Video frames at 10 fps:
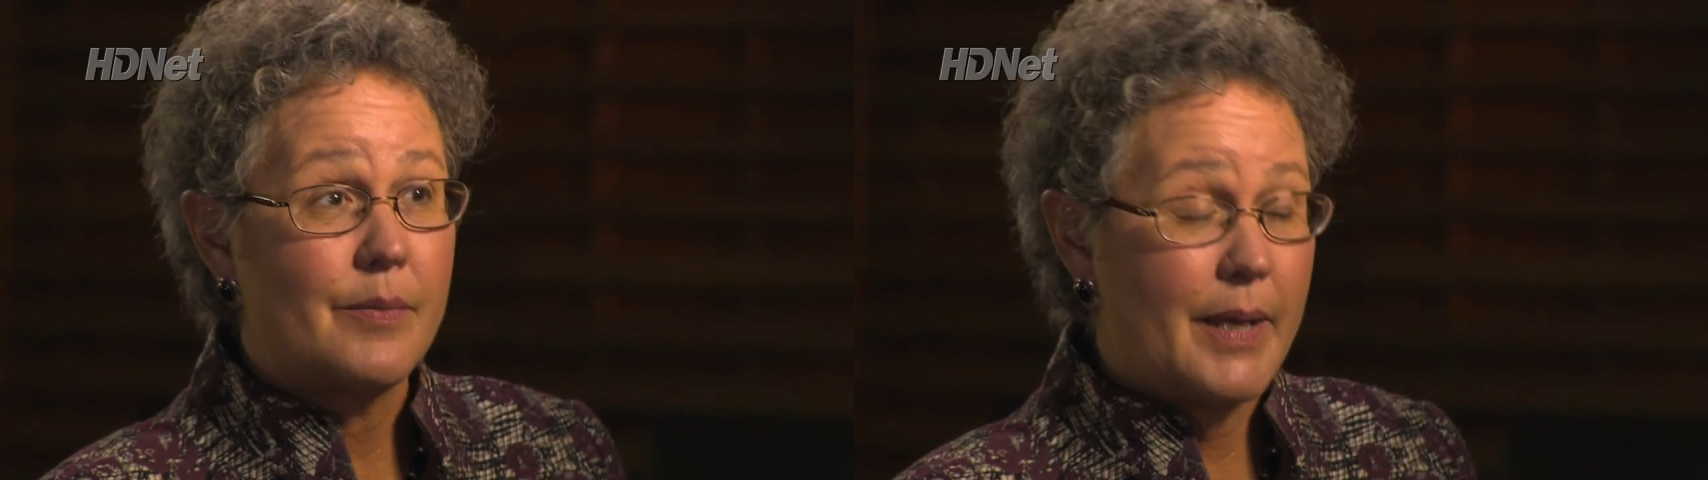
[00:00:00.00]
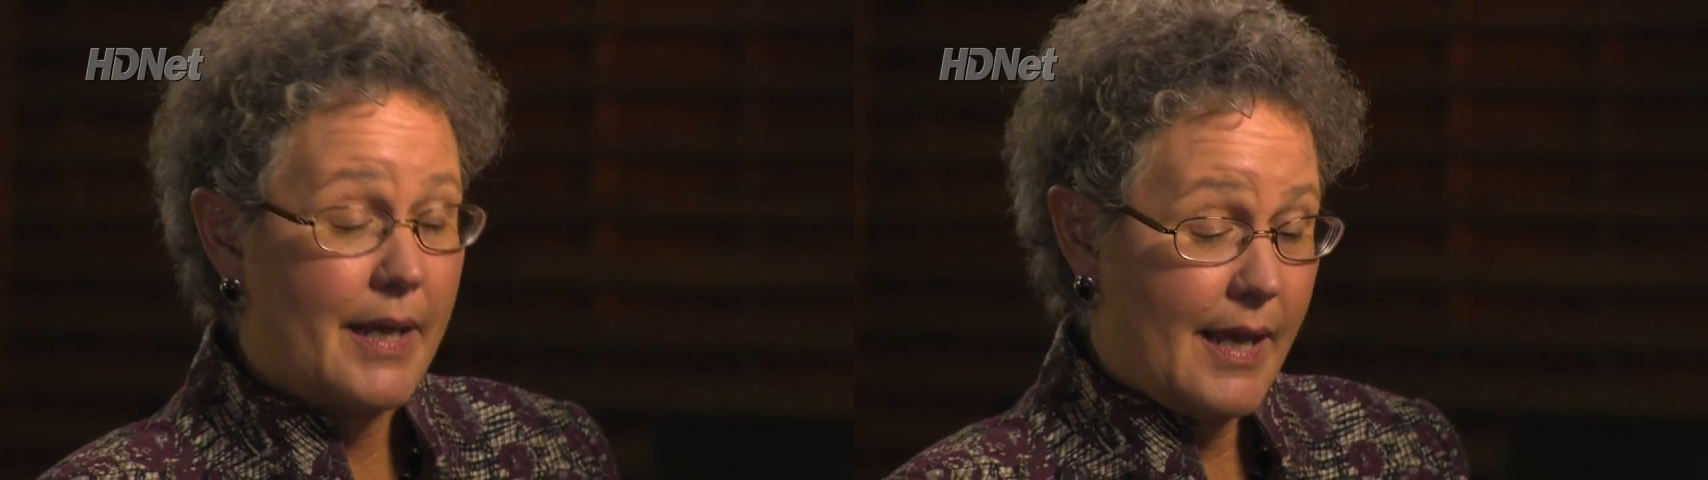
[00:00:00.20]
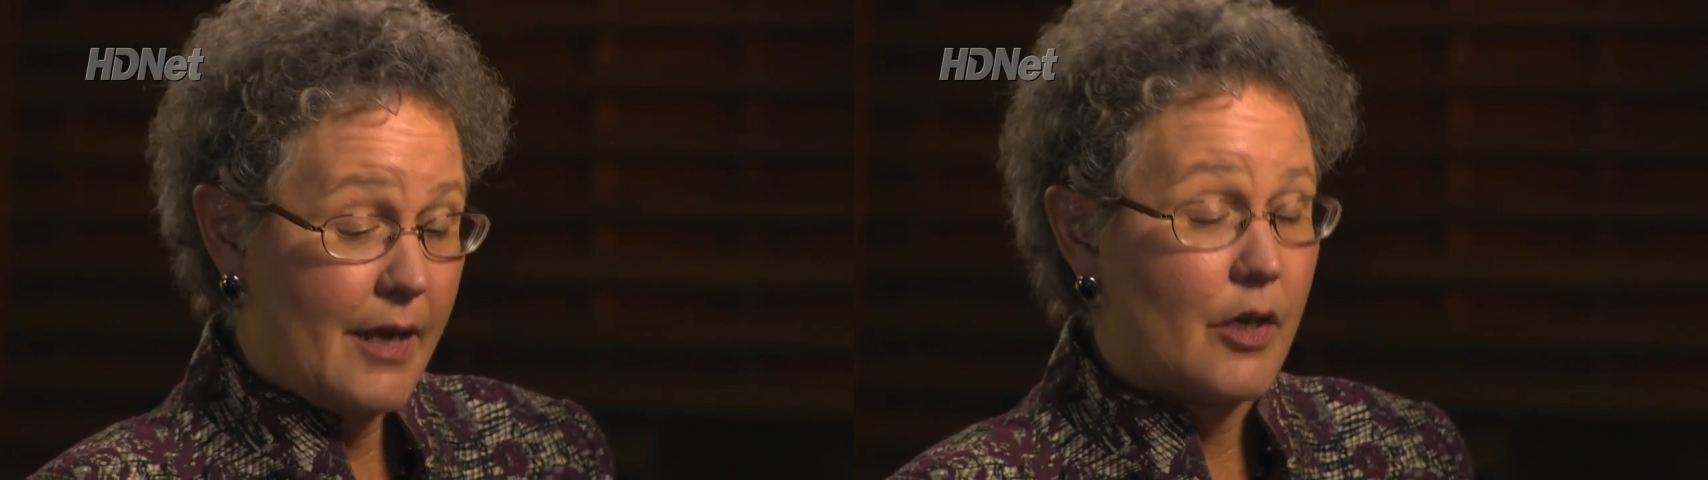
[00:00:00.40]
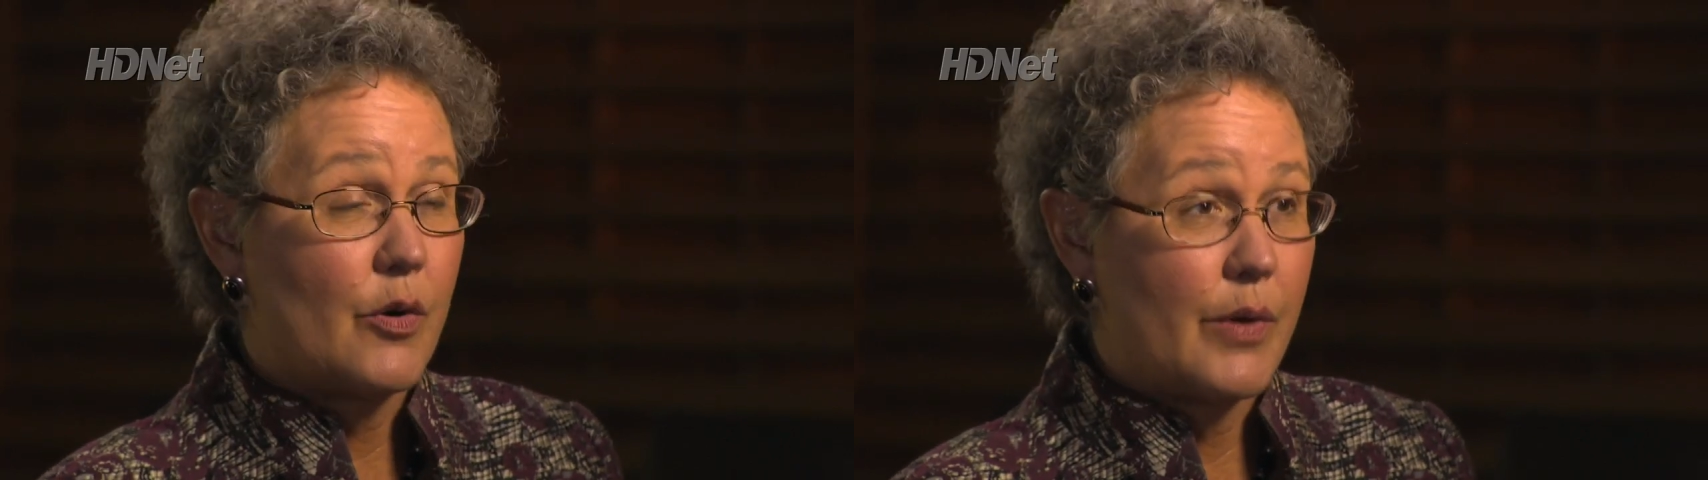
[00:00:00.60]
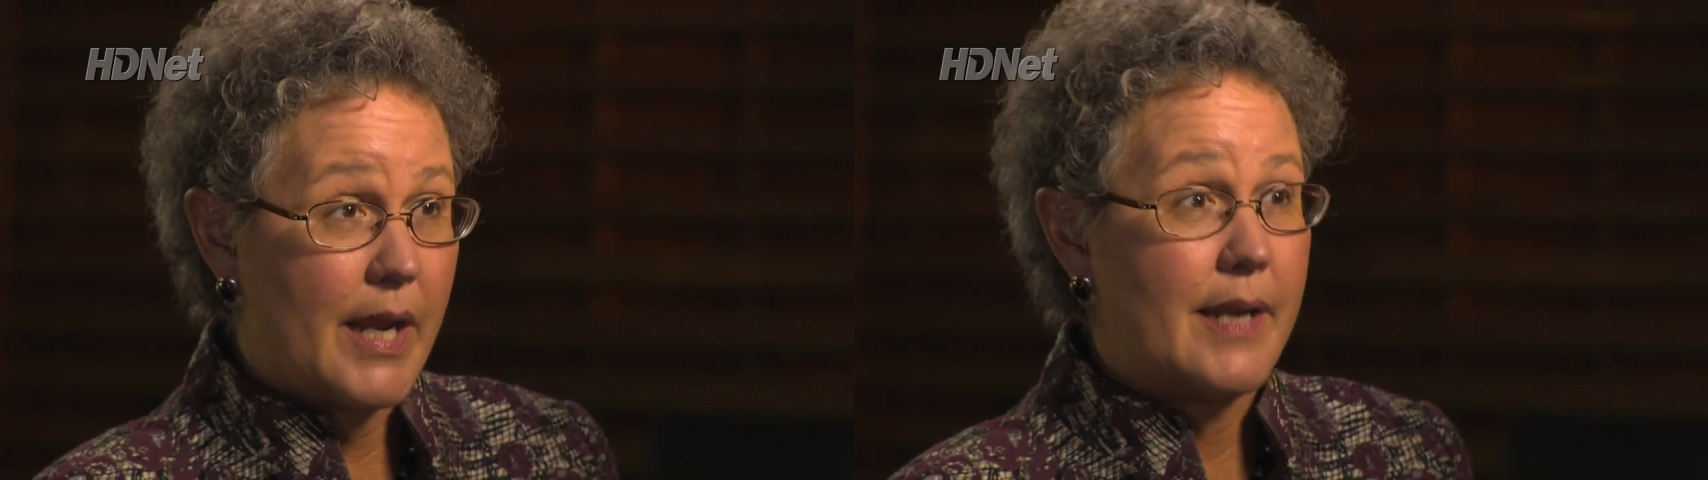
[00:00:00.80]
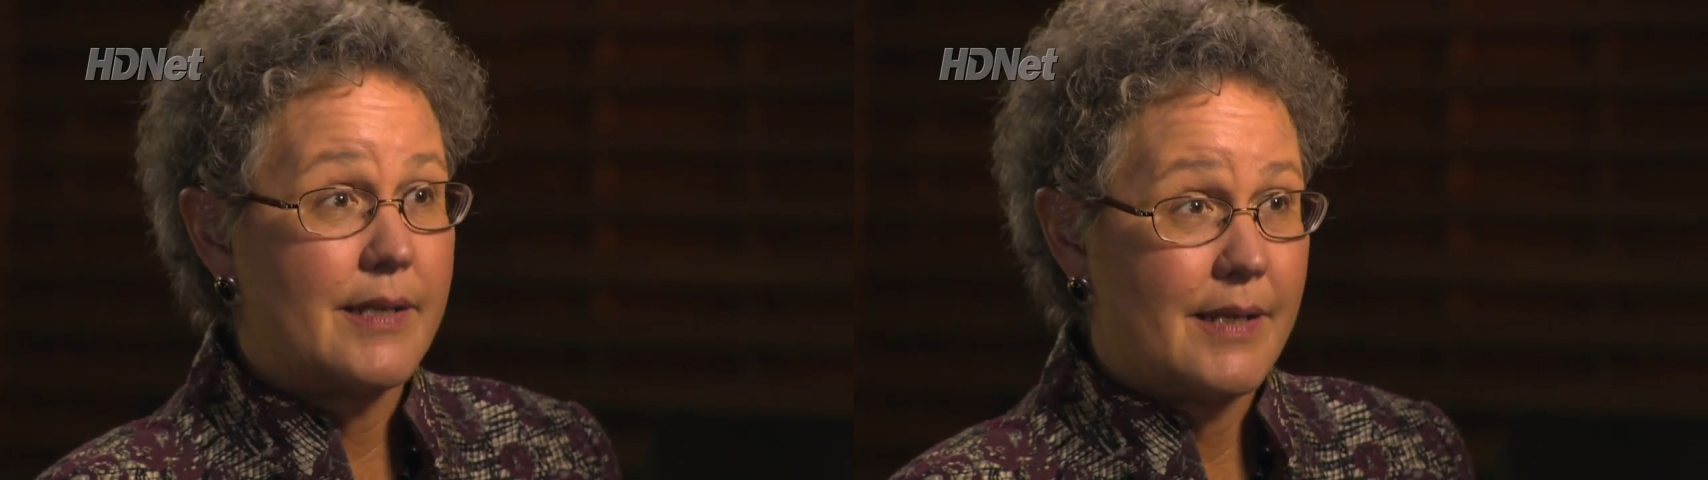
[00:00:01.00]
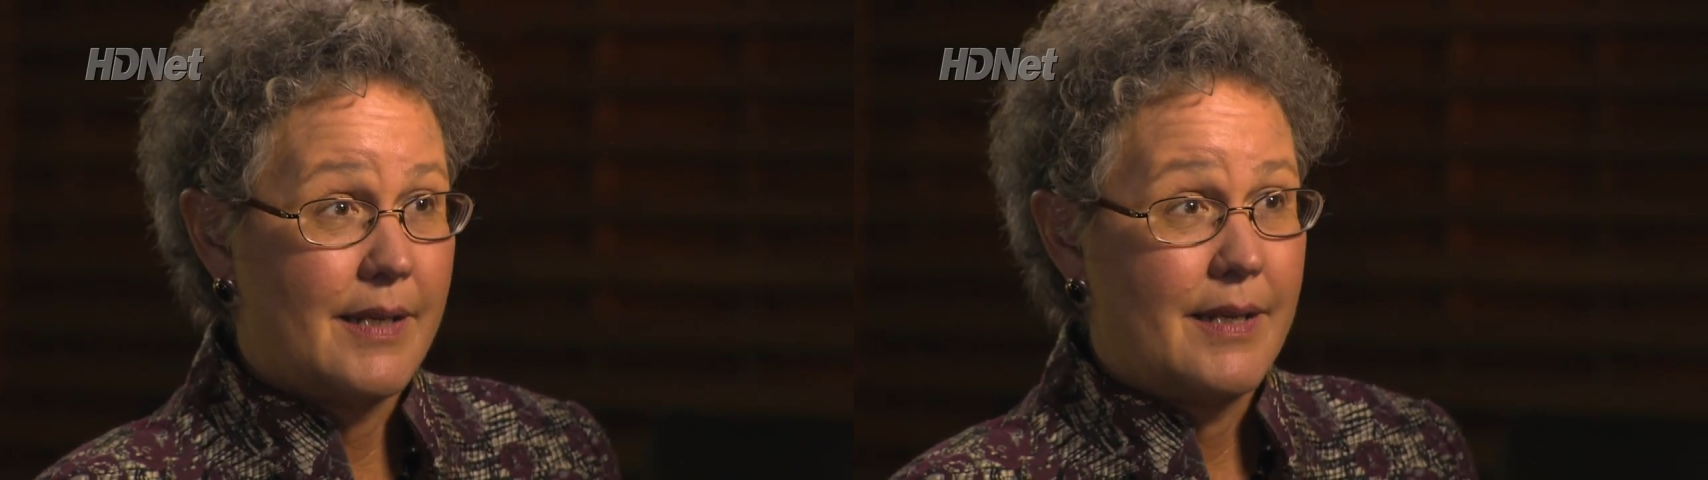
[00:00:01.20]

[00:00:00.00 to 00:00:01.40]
about how to create